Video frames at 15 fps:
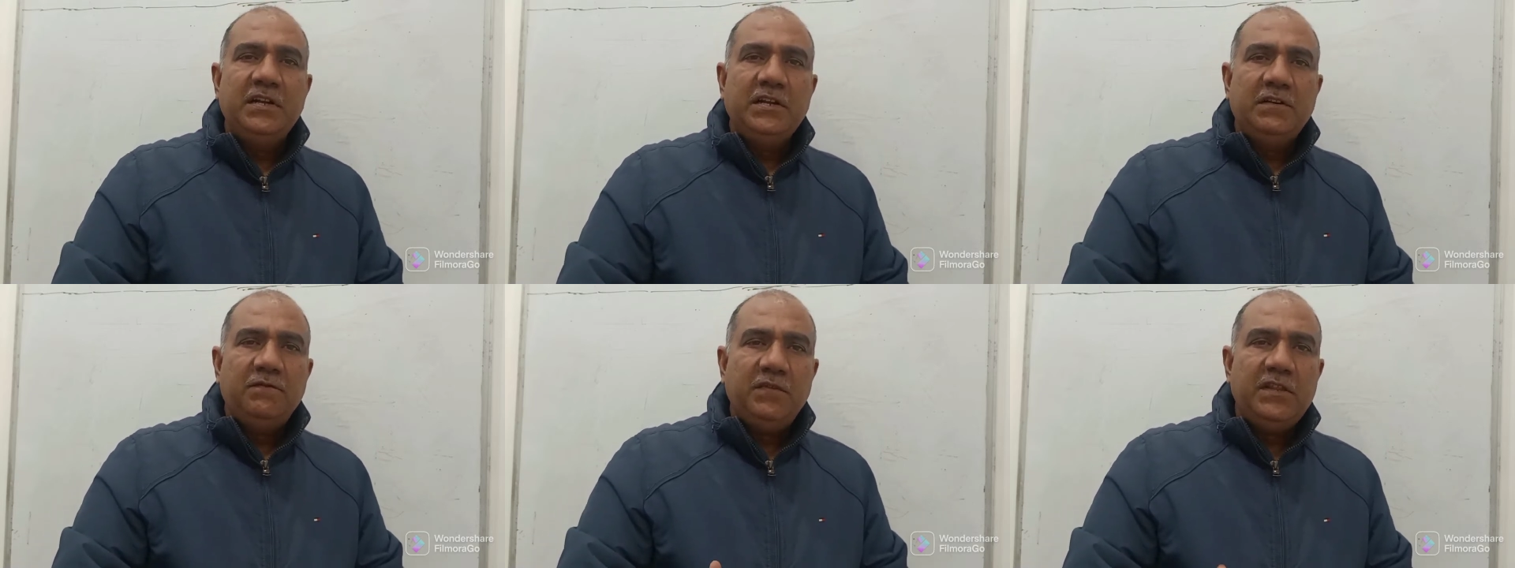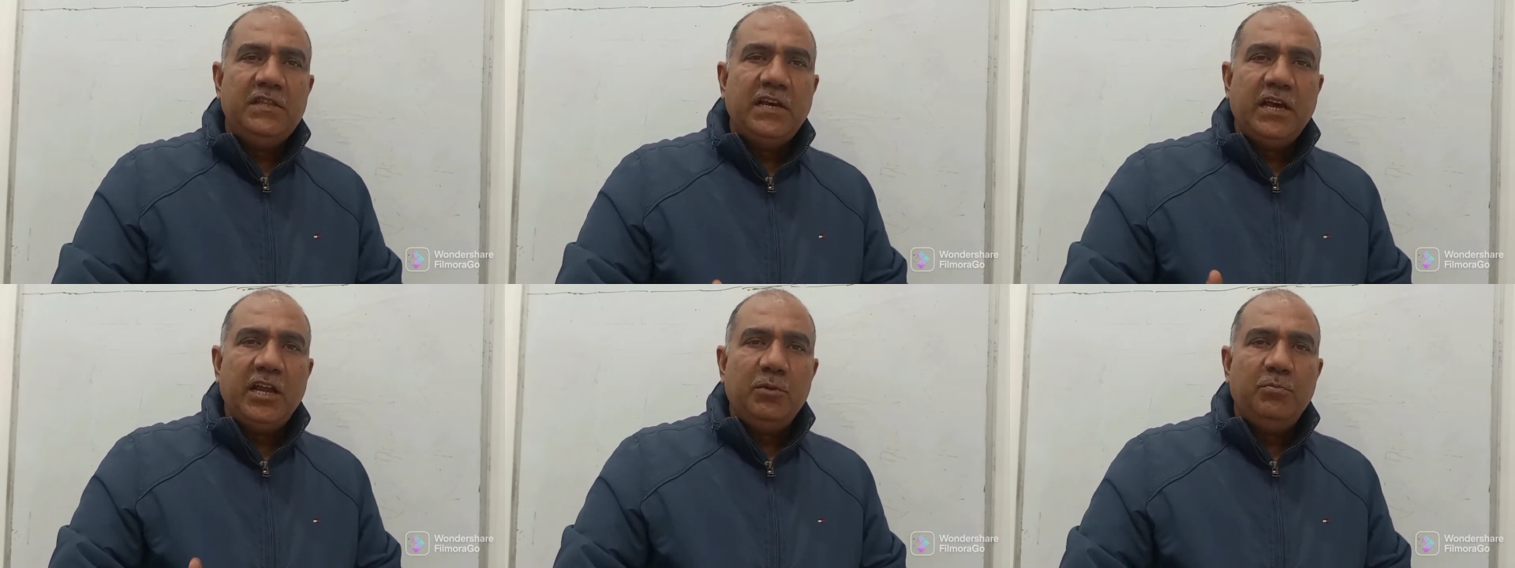with the
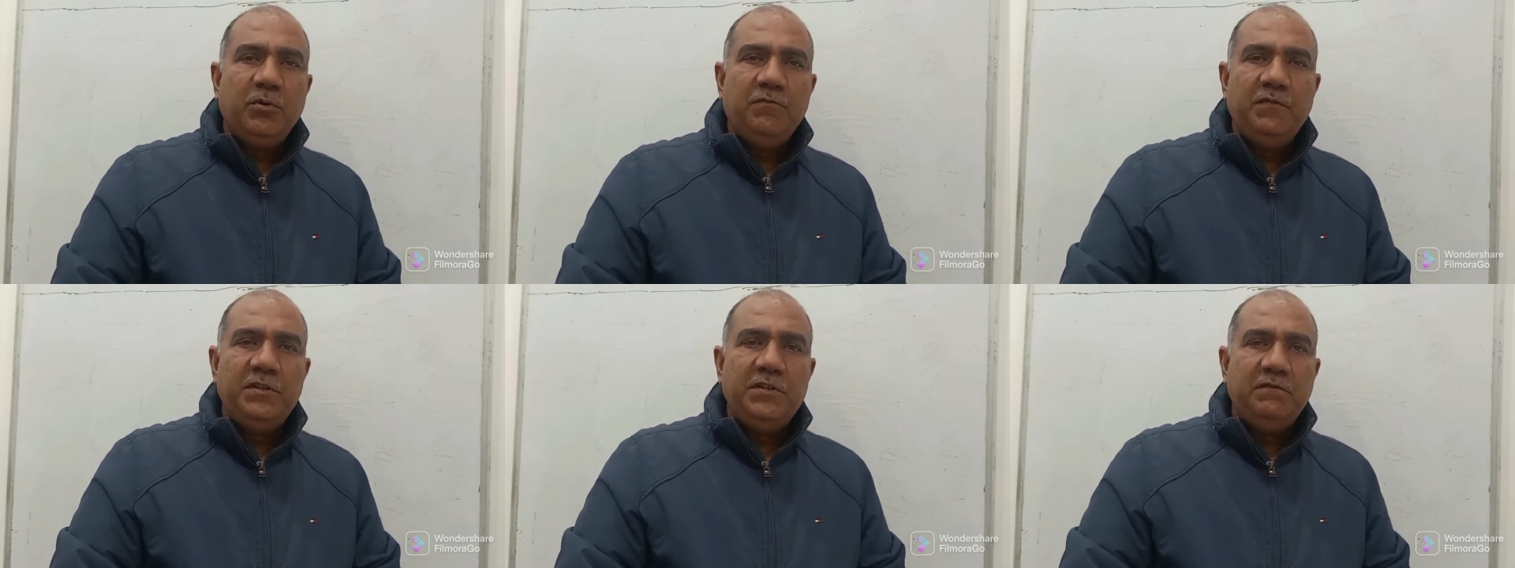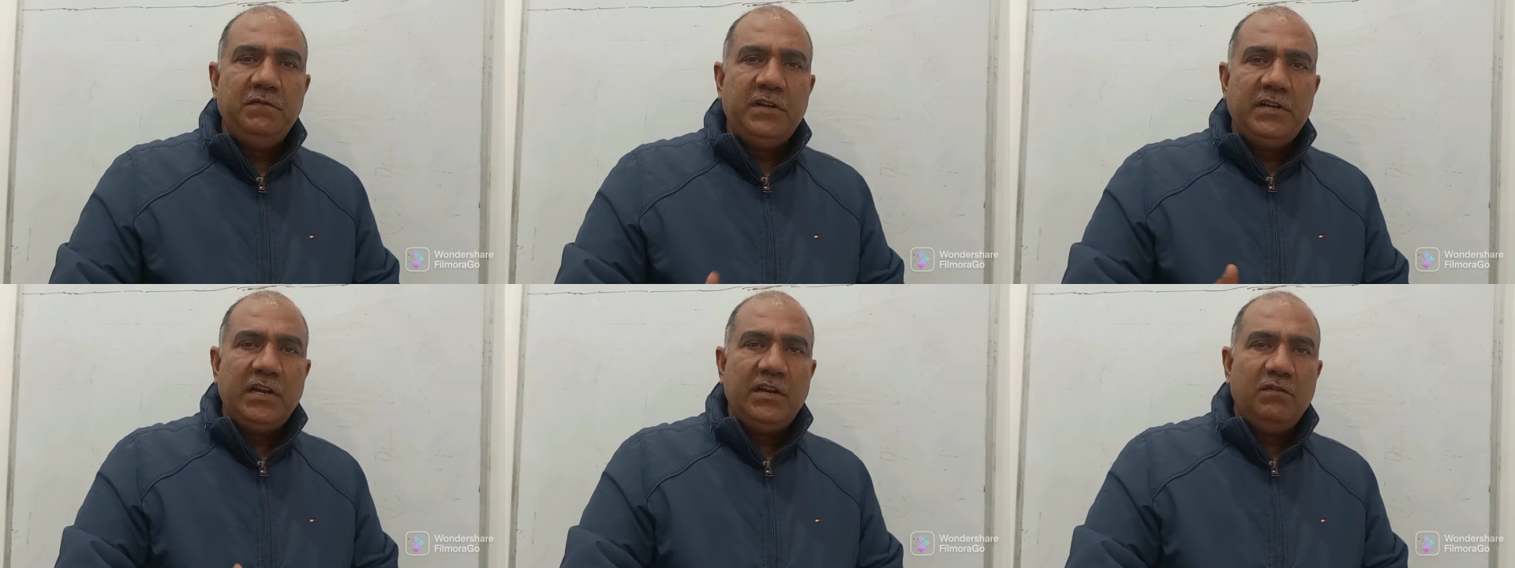help of which we
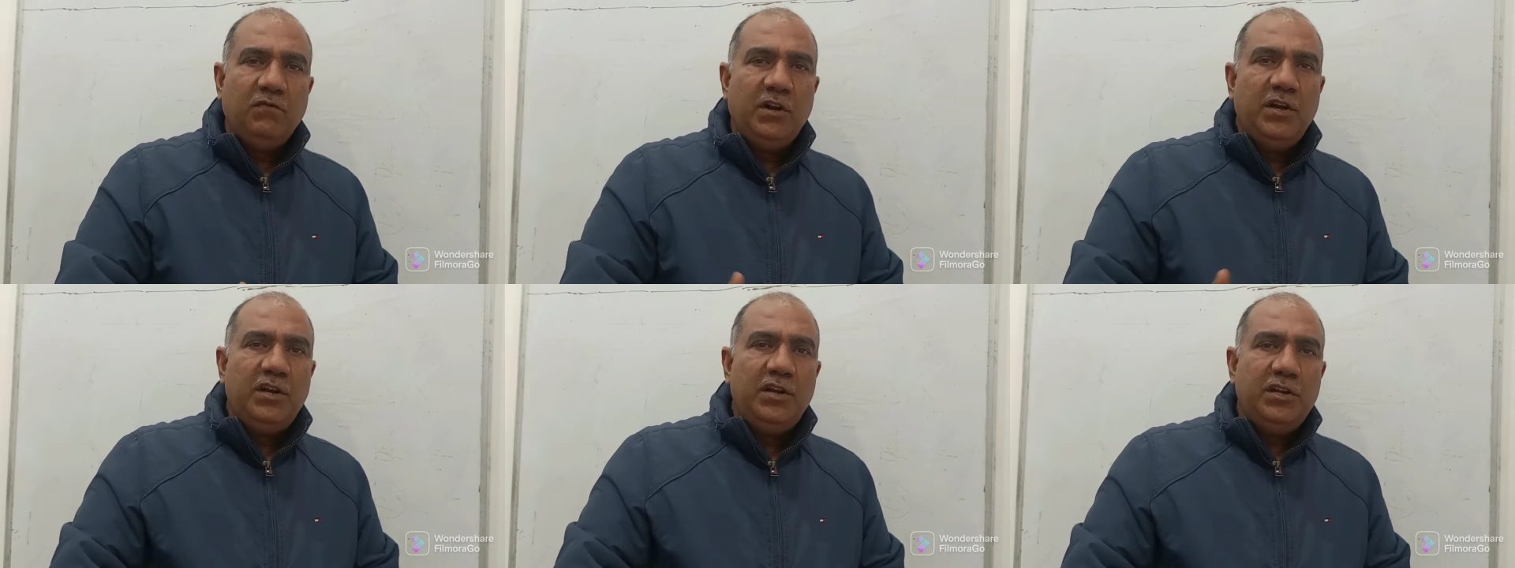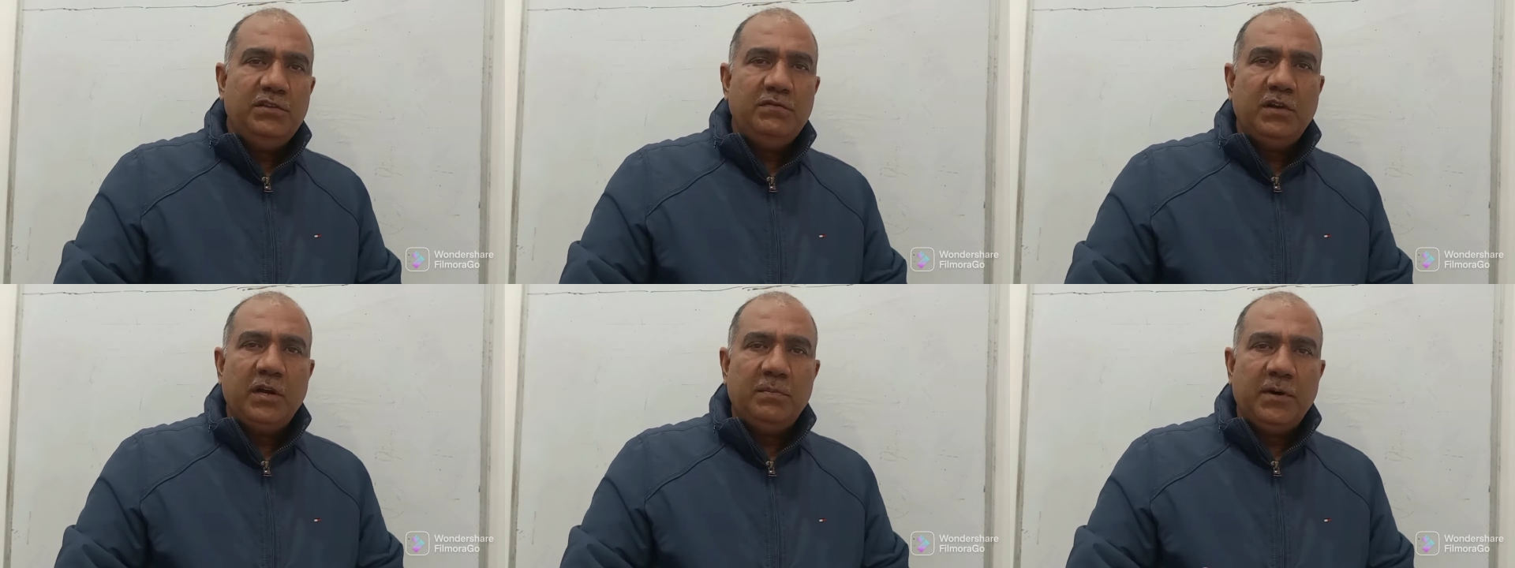tell one
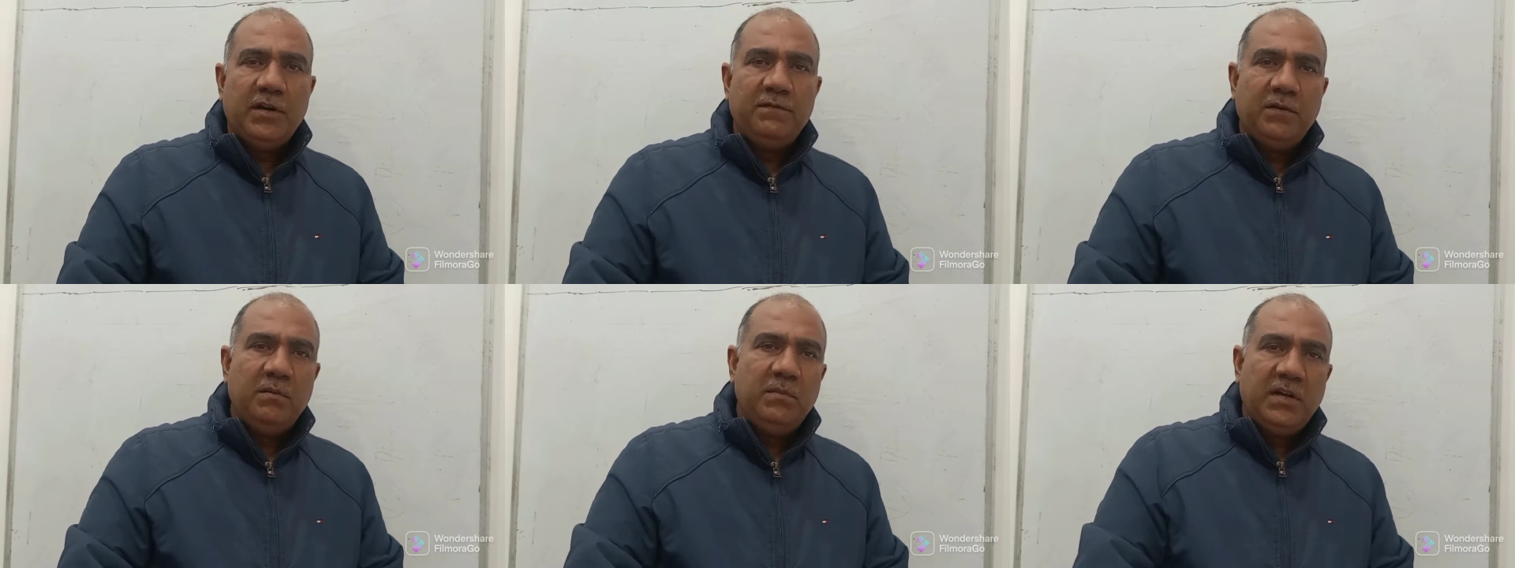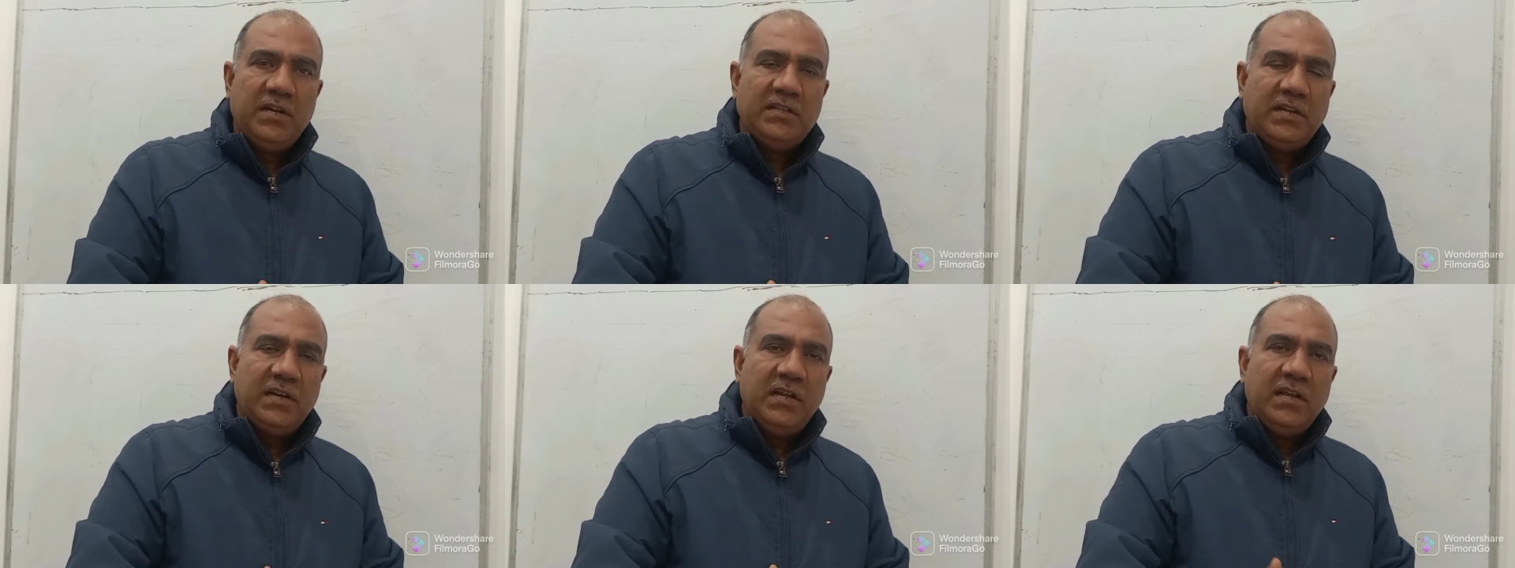individual apart from
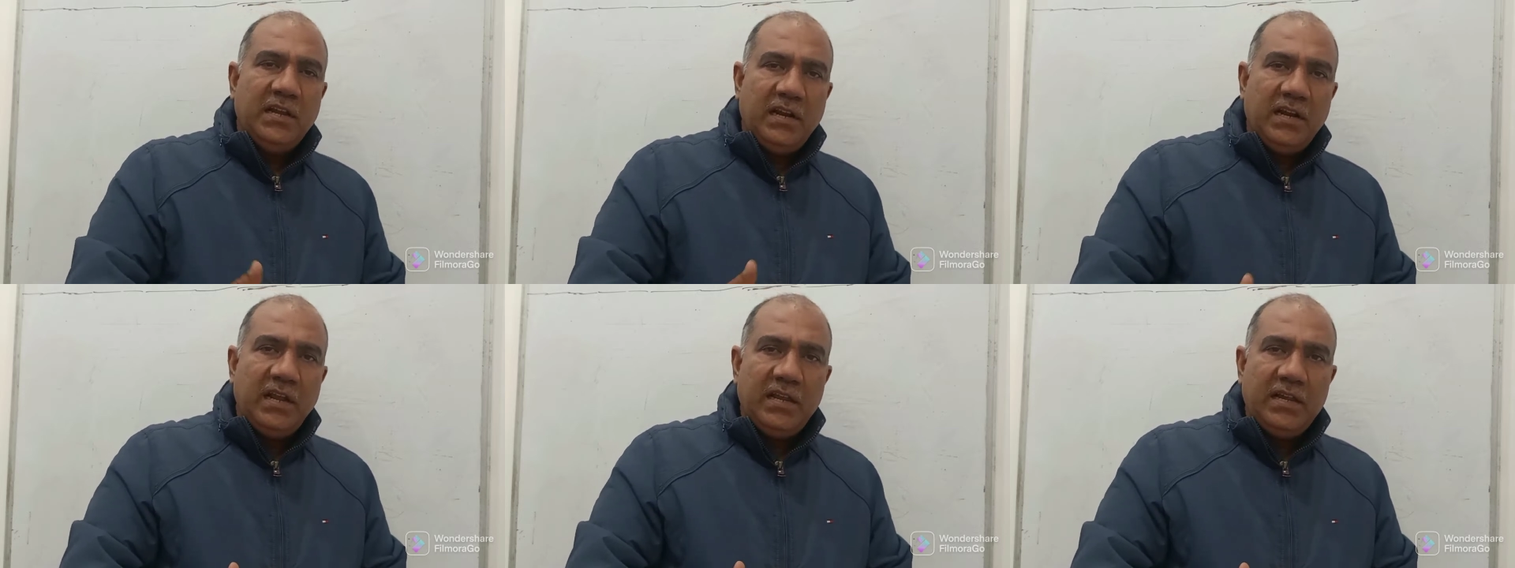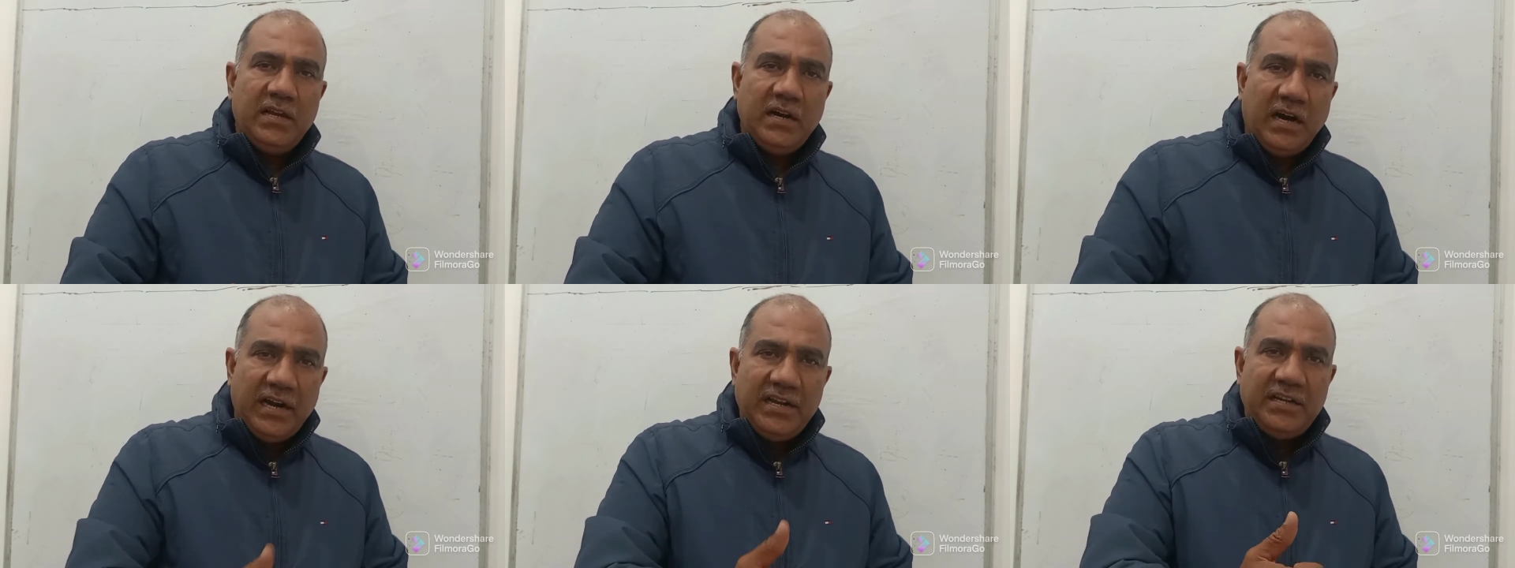another, like
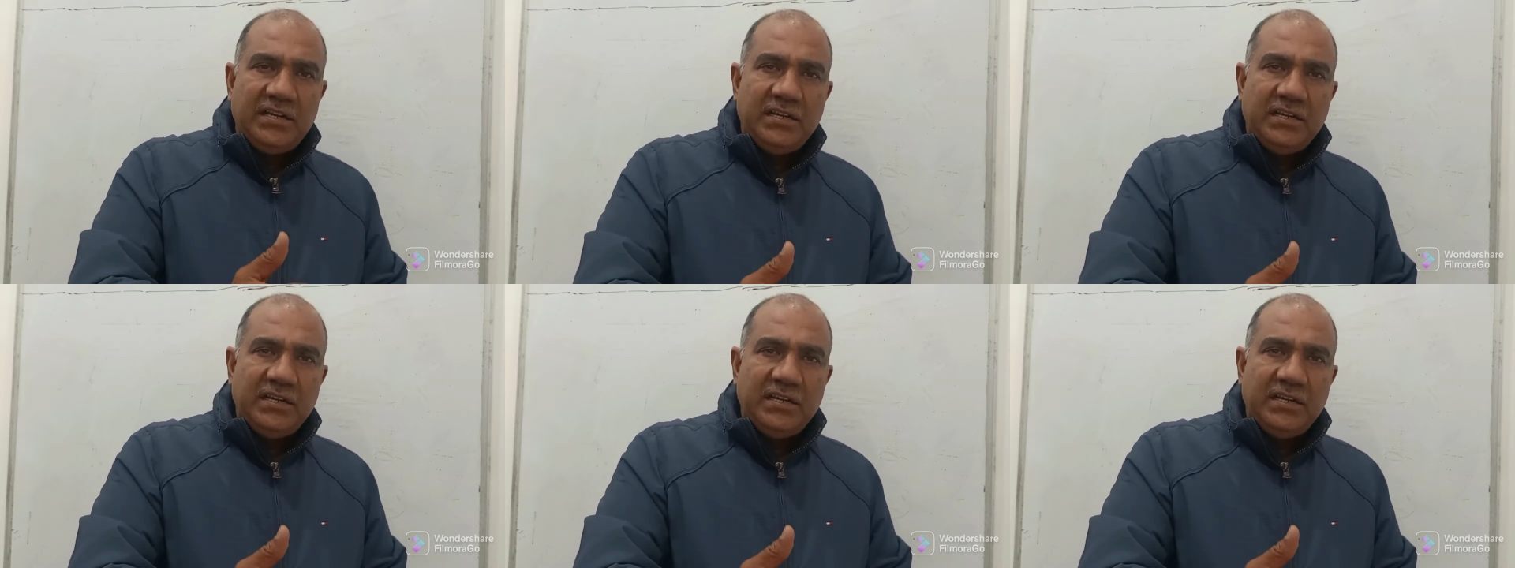height.